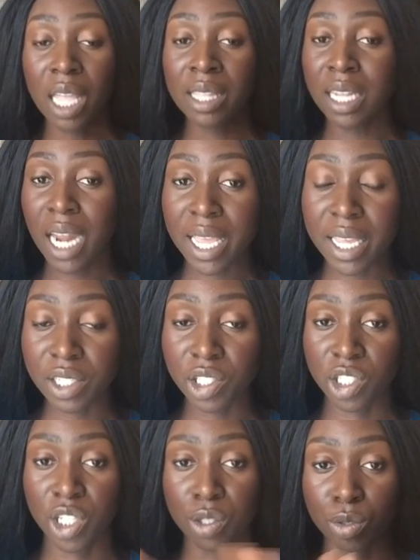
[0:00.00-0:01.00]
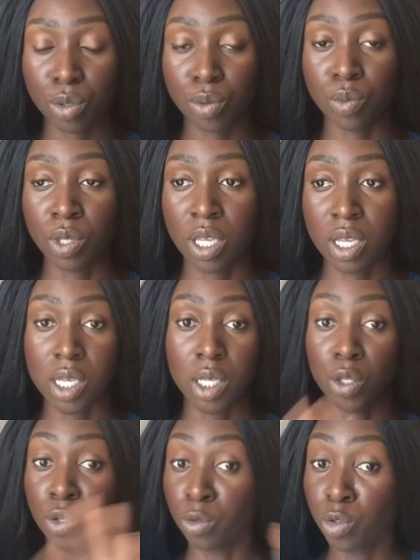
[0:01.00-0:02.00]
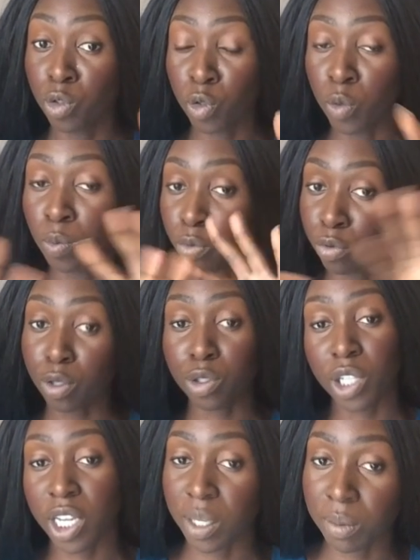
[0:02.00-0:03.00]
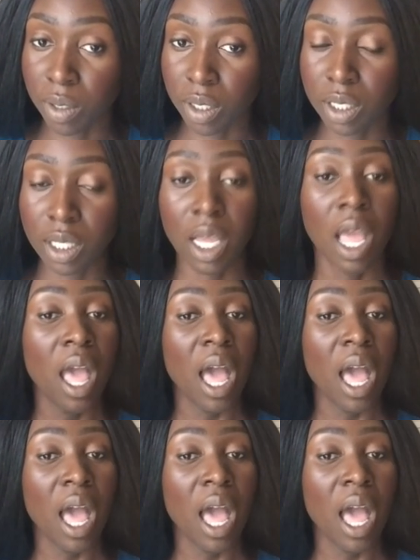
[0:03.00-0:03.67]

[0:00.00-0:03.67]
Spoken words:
that I can share to the YouTube crochet community,